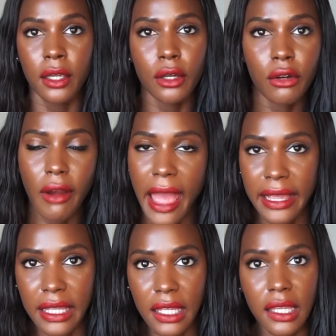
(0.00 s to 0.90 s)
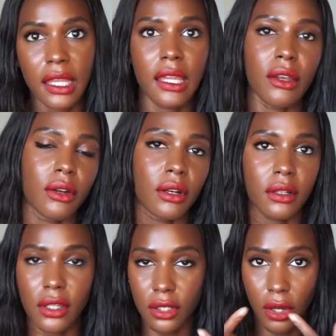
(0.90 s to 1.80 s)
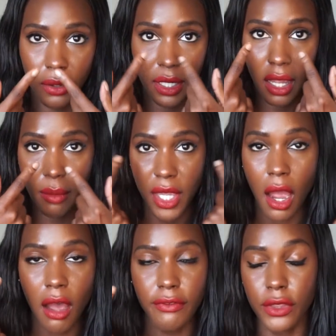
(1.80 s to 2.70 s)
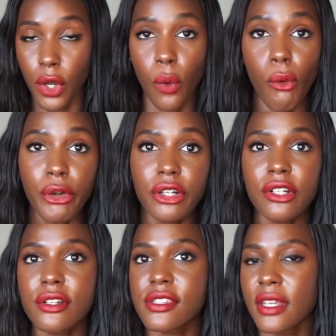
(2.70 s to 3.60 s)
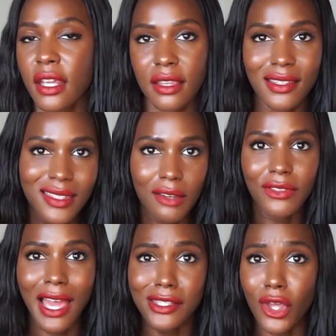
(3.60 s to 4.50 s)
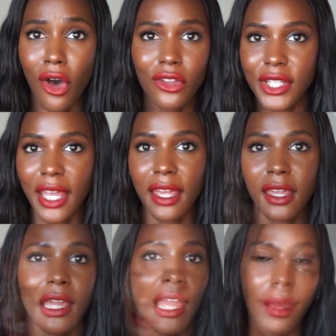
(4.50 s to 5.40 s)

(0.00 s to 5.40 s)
cracking or, you know, it coming off in the corners. This stuff lasts all day.